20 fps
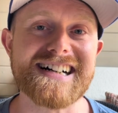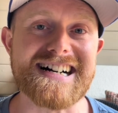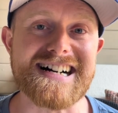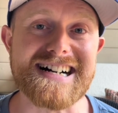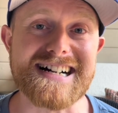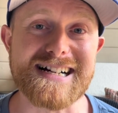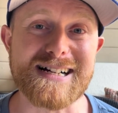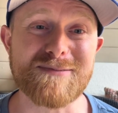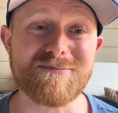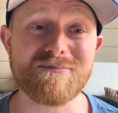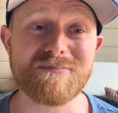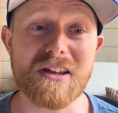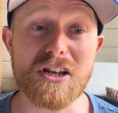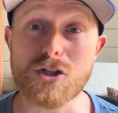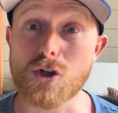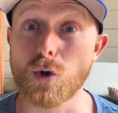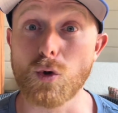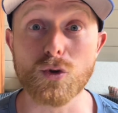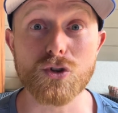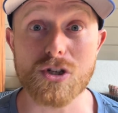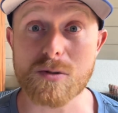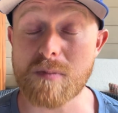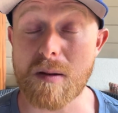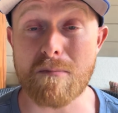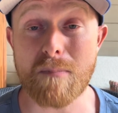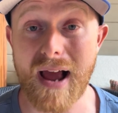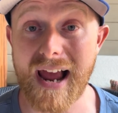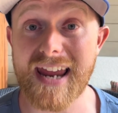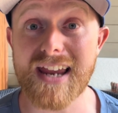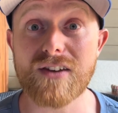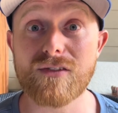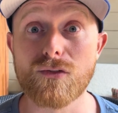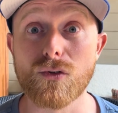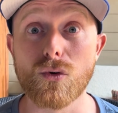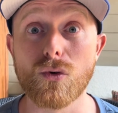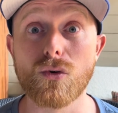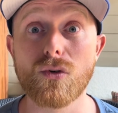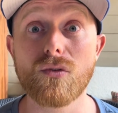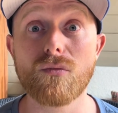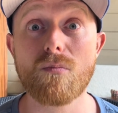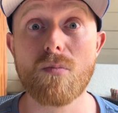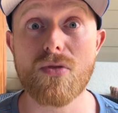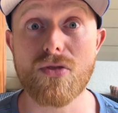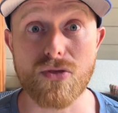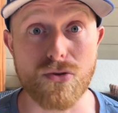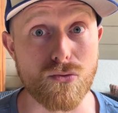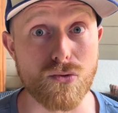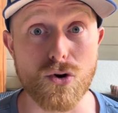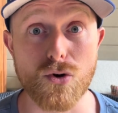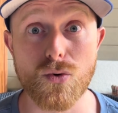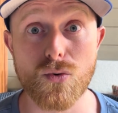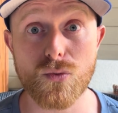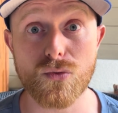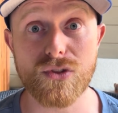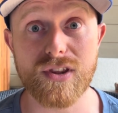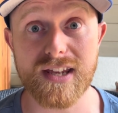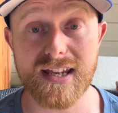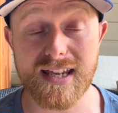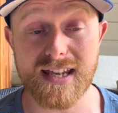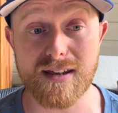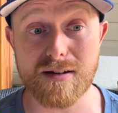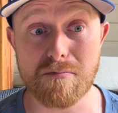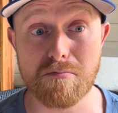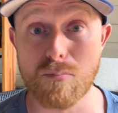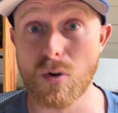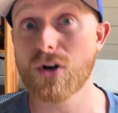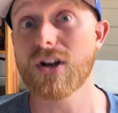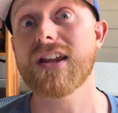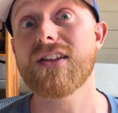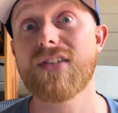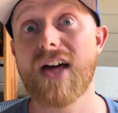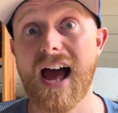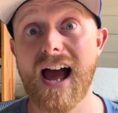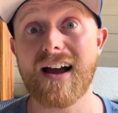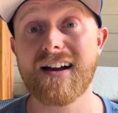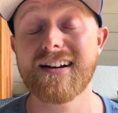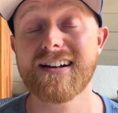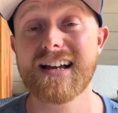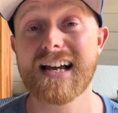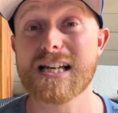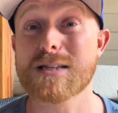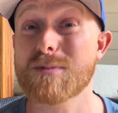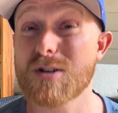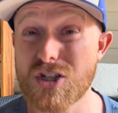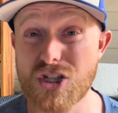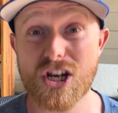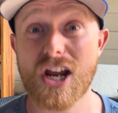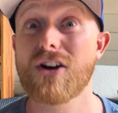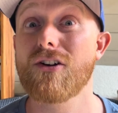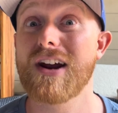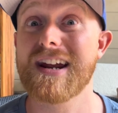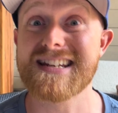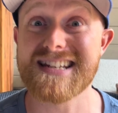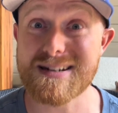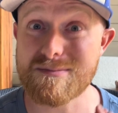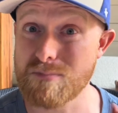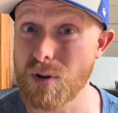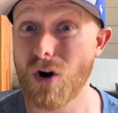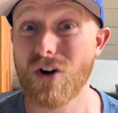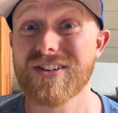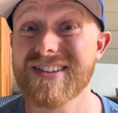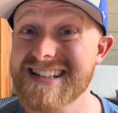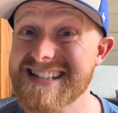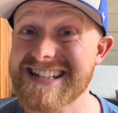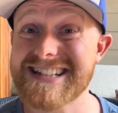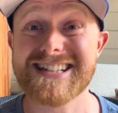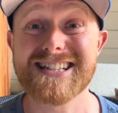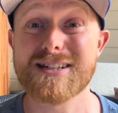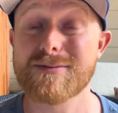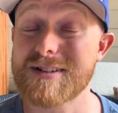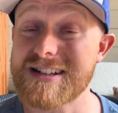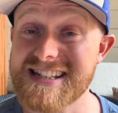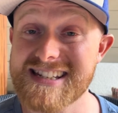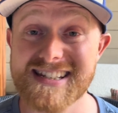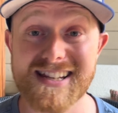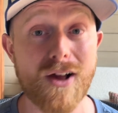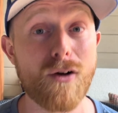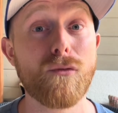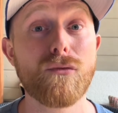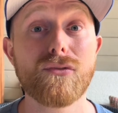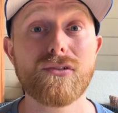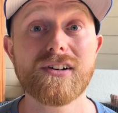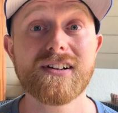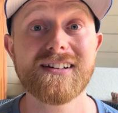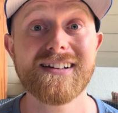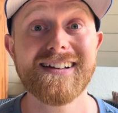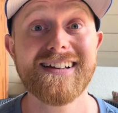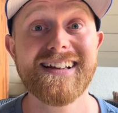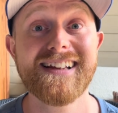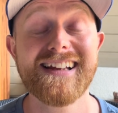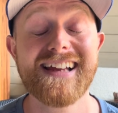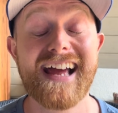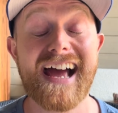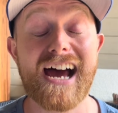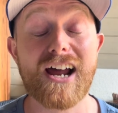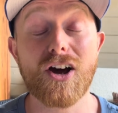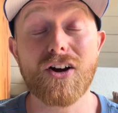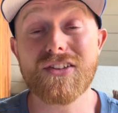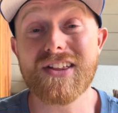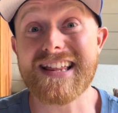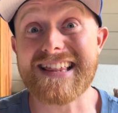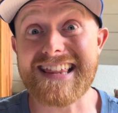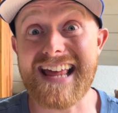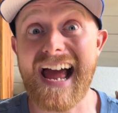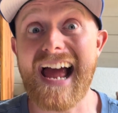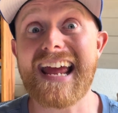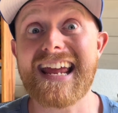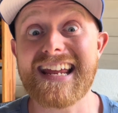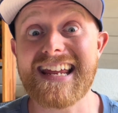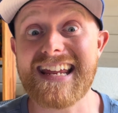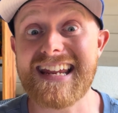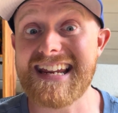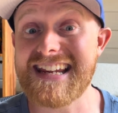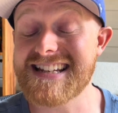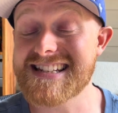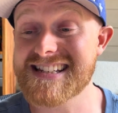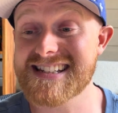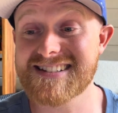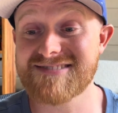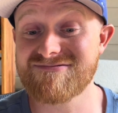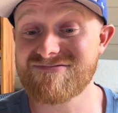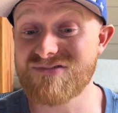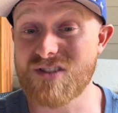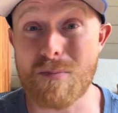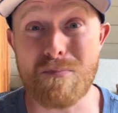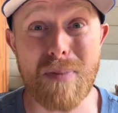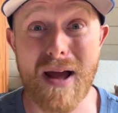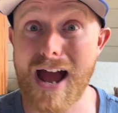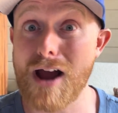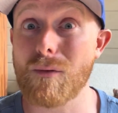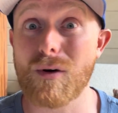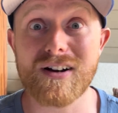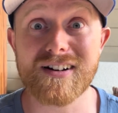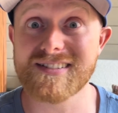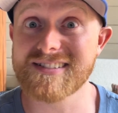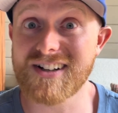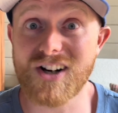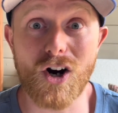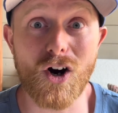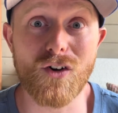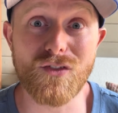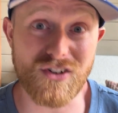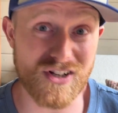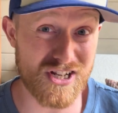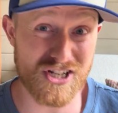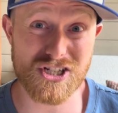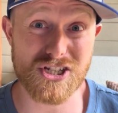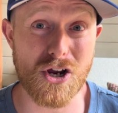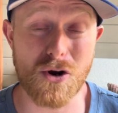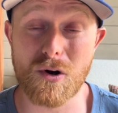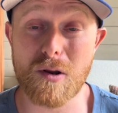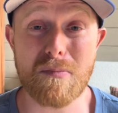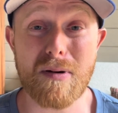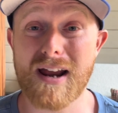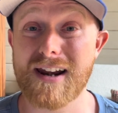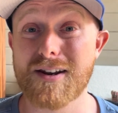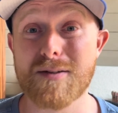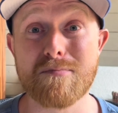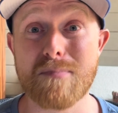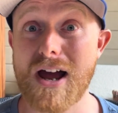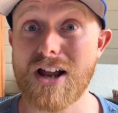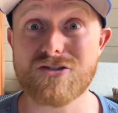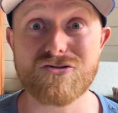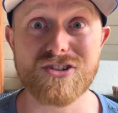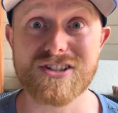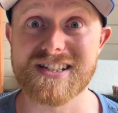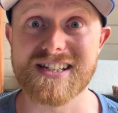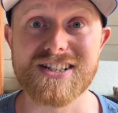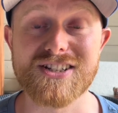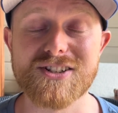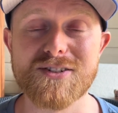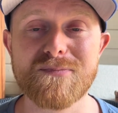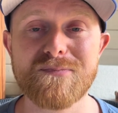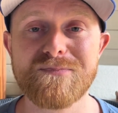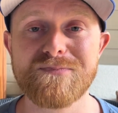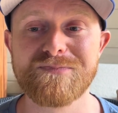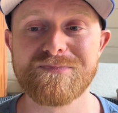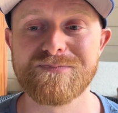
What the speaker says: It's all just been paid for through the money that has been generated by the system itself. And I think that is the power of a solar panel and battery system.